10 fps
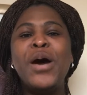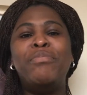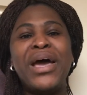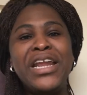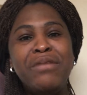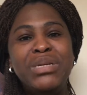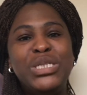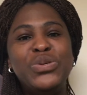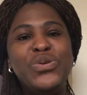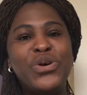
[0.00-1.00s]
My name
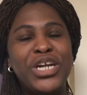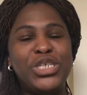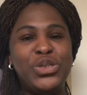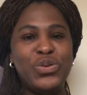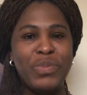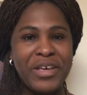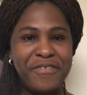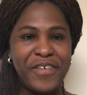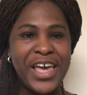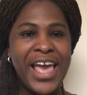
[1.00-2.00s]
is Ugo
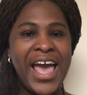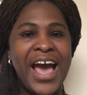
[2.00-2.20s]
Nachukumaife,